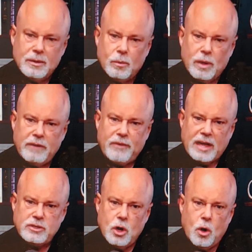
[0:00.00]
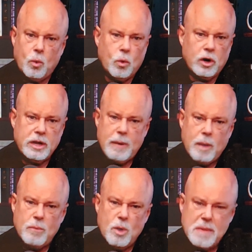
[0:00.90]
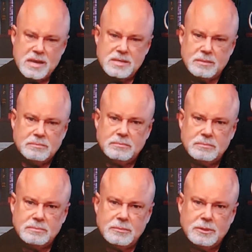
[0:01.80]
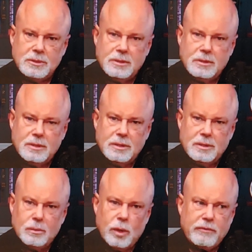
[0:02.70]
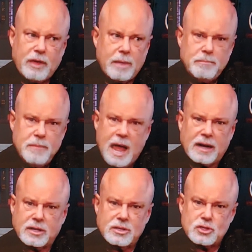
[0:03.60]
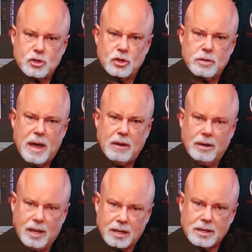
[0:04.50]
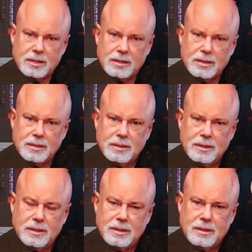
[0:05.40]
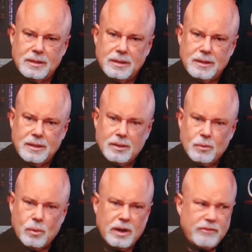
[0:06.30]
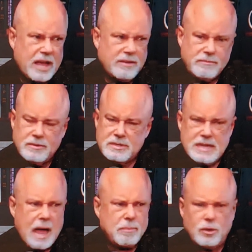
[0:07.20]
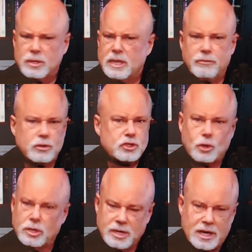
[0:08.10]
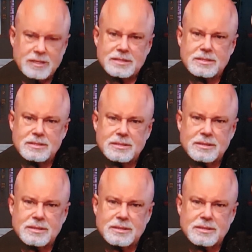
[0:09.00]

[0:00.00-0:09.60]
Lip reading: What if I don't worry about momentum? What if I'm not concerned about luck? What if I stop looking for shortcuts?